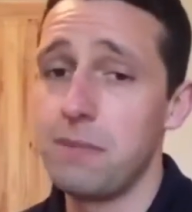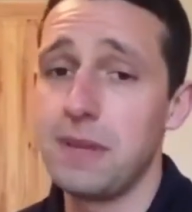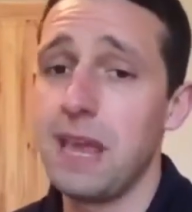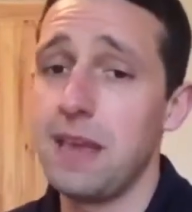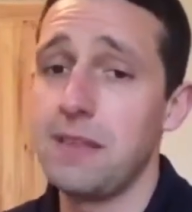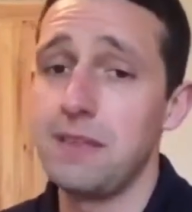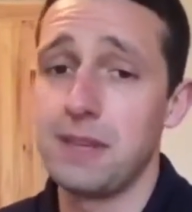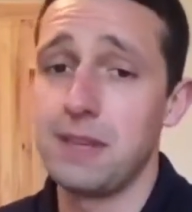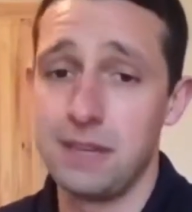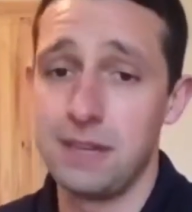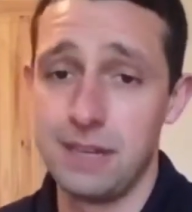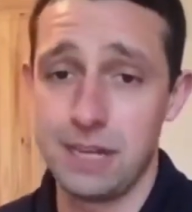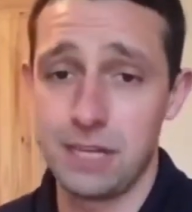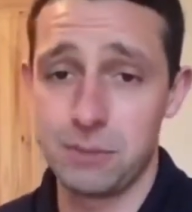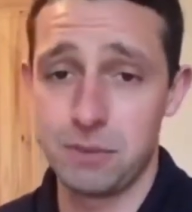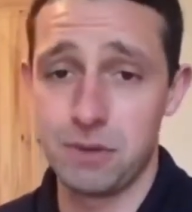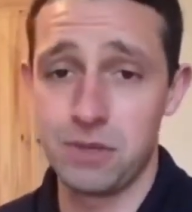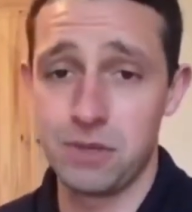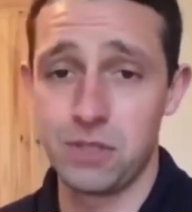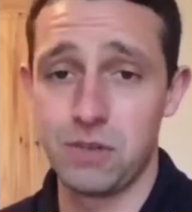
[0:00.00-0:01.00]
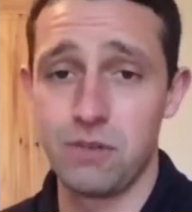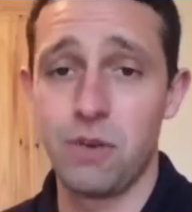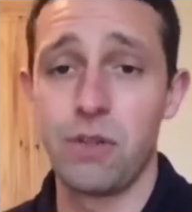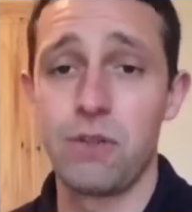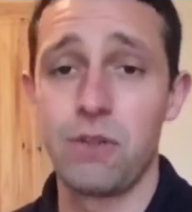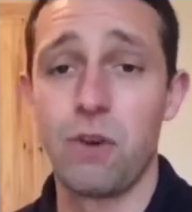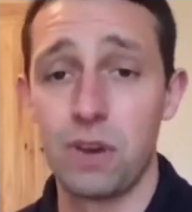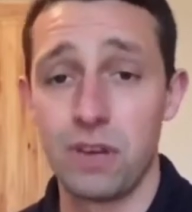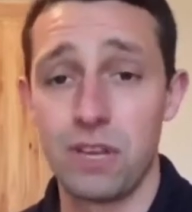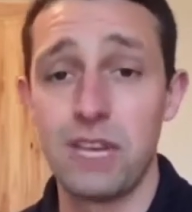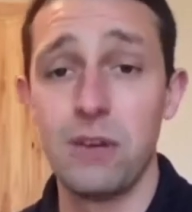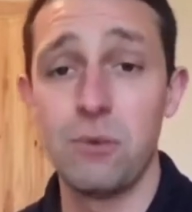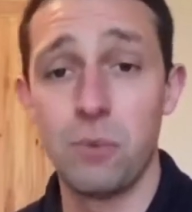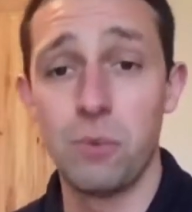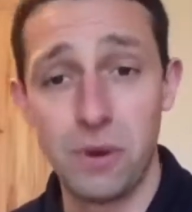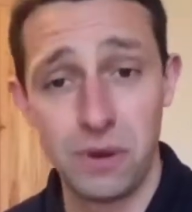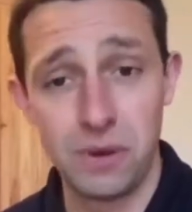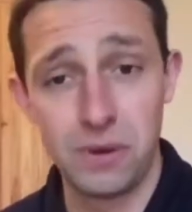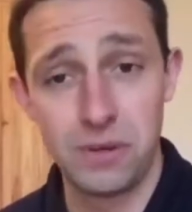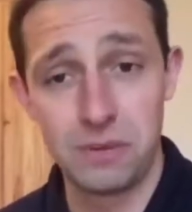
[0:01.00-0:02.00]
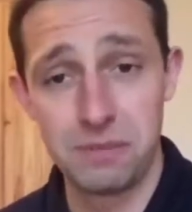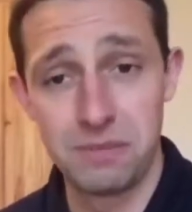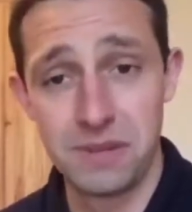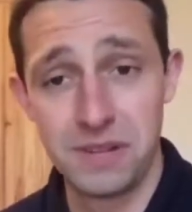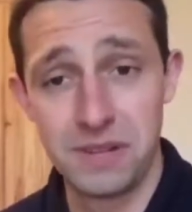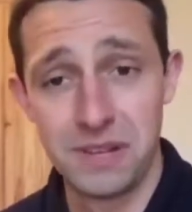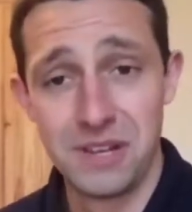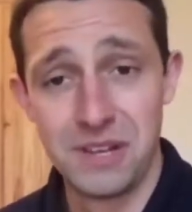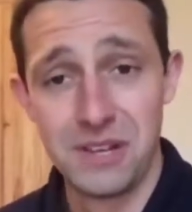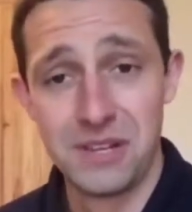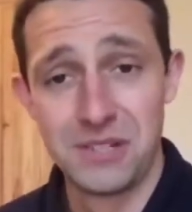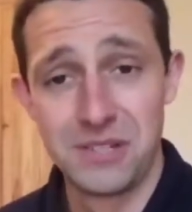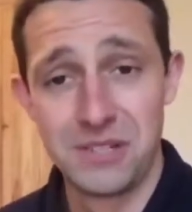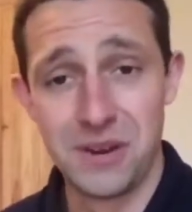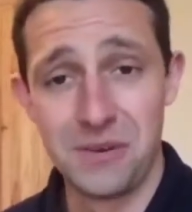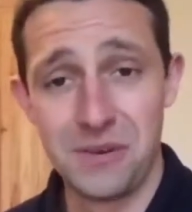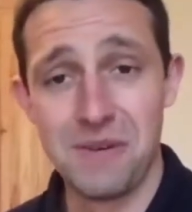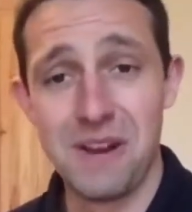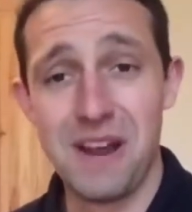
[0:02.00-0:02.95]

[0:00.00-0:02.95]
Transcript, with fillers: be getting the clicks because you've got the wrong keyword. Yeah. So, absolutely.